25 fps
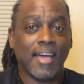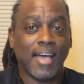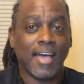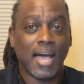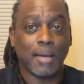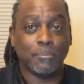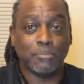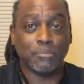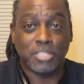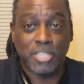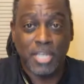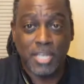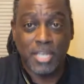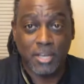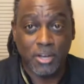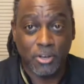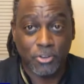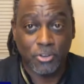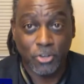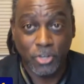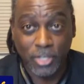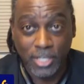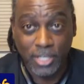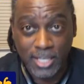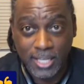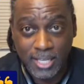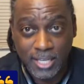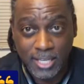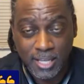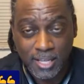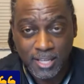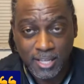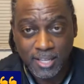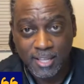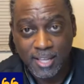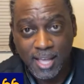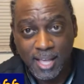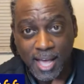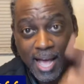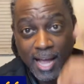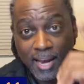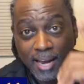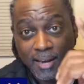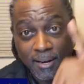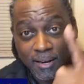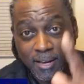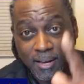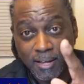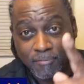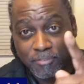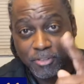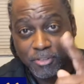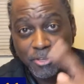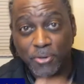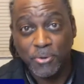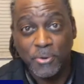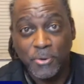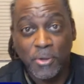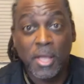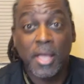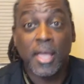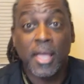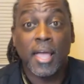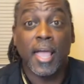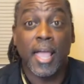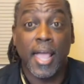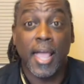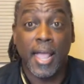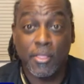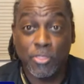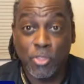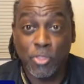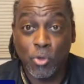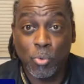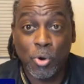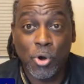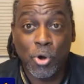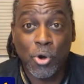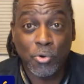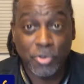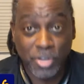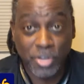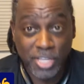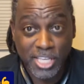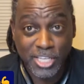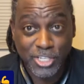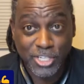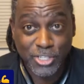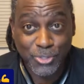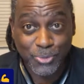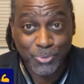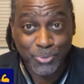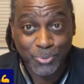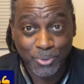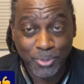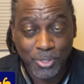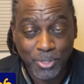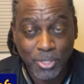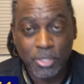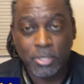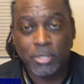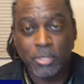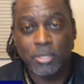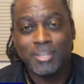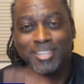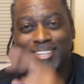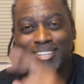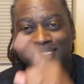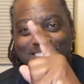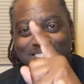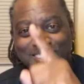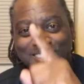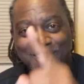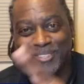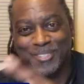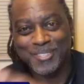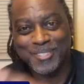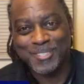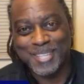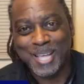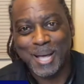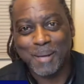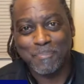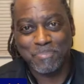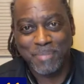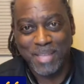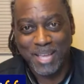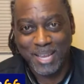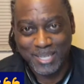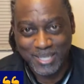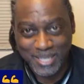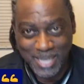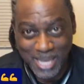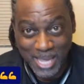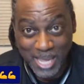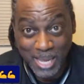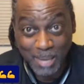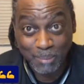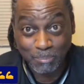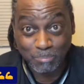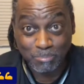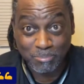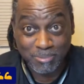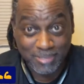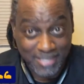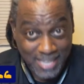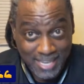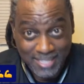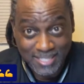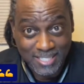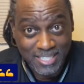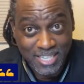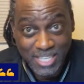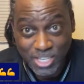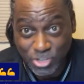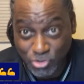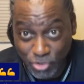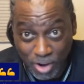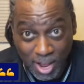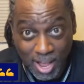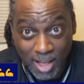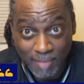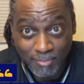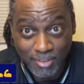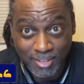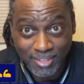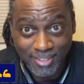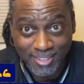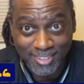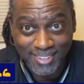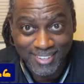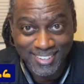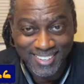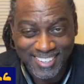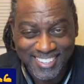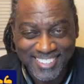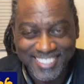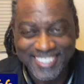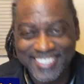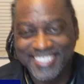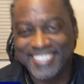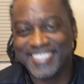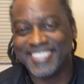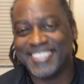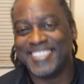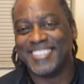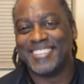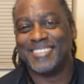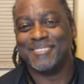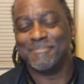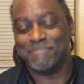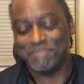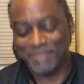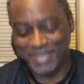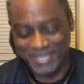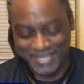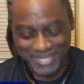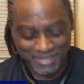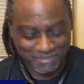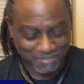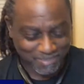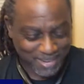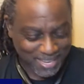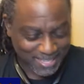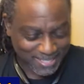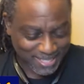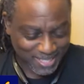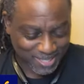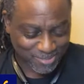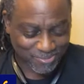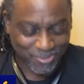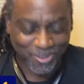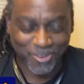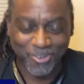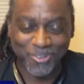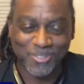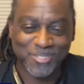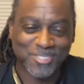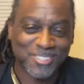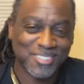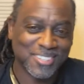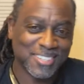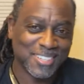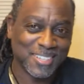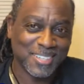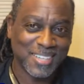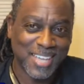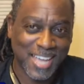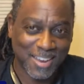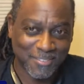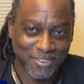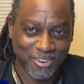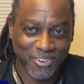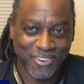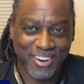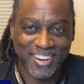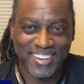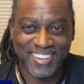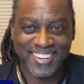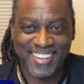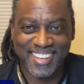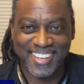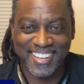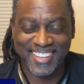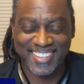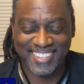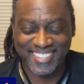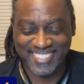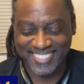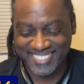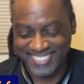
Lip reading: I'm Jay Hunter Lee. I love you, and the world needs you. So stop that damn texting and driving. Peace and blessings, folks. Have a great day.